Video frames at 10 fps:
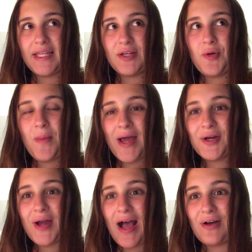no
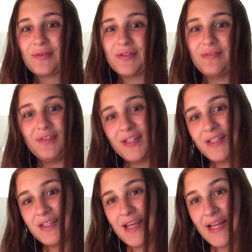matter how
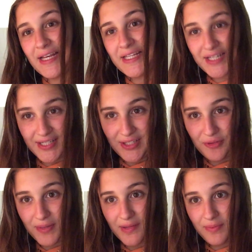defeated and done
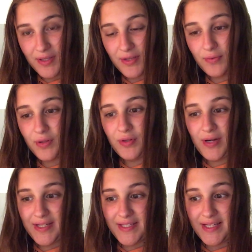you may be with your
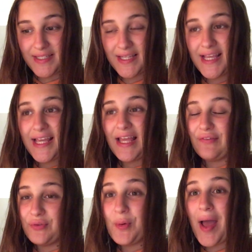essays,
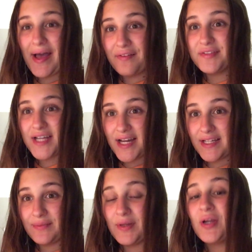if you have
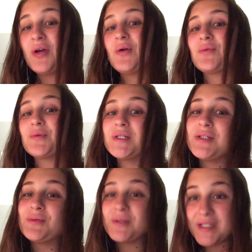time,
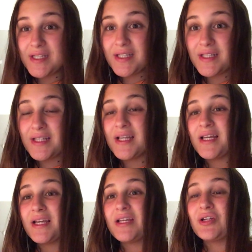reread
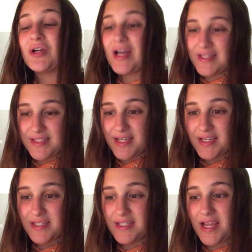your
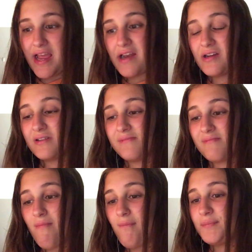essays
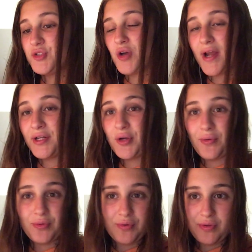and try to
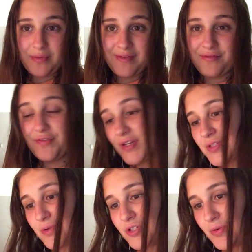go through them and
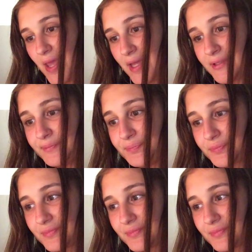fix what you can.